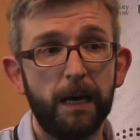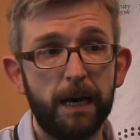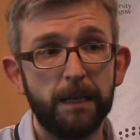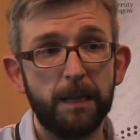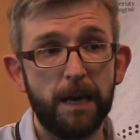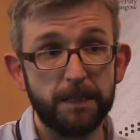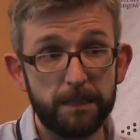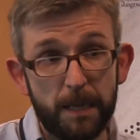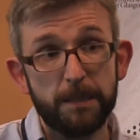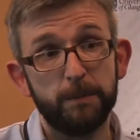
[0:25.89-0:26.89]
and as
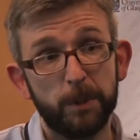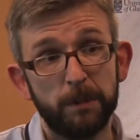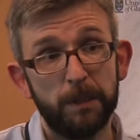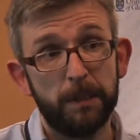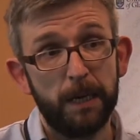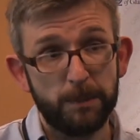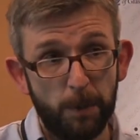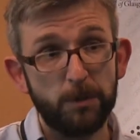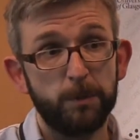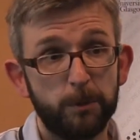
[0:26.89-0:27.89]
accessible as
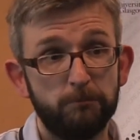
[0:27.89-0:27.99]
possible.